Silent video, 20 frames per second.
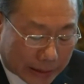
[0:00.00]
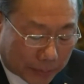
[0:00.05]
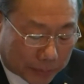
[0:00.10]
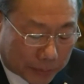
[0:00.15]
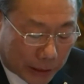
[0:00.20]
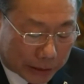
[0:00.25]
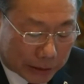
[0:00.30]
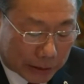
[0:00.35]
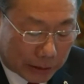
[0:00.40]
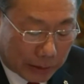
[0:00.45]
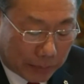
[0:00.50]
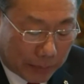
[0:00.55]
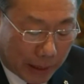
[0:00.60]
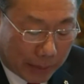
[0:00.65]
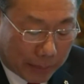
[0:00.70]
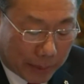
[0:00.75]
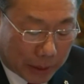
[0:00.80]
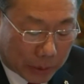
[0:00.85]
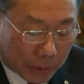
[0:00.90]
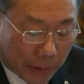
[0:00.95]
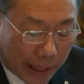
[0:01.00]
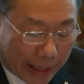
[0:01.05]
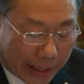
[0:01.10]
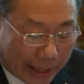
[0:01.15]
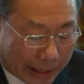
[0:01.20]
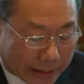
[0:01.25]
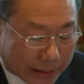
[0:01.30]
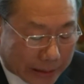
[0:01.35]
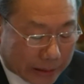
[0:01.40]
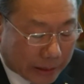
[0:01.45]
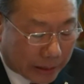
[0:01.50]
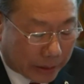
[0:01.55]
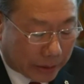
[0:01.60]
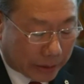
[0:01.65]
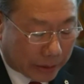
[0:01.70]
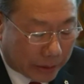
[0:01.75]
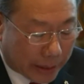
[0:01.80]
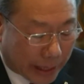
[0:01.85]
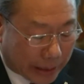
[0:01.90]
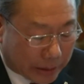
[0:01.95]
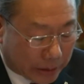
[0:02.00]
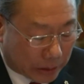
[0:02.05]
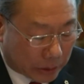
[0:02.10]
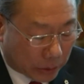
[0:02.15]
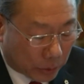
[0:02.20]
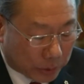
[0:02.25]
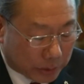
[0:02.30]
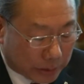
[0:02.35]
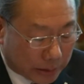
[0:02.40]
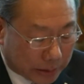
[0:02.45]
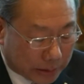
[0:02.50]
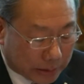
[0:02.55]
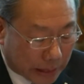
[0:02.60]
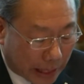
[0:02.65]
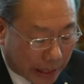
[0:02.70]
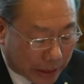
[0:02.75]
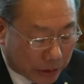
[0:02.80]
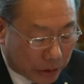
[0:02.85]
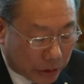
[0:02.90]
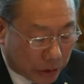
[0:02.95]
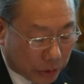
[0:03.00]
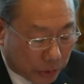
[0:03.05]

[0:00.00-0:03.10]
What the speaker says: of that being a plausible way to have killed these children.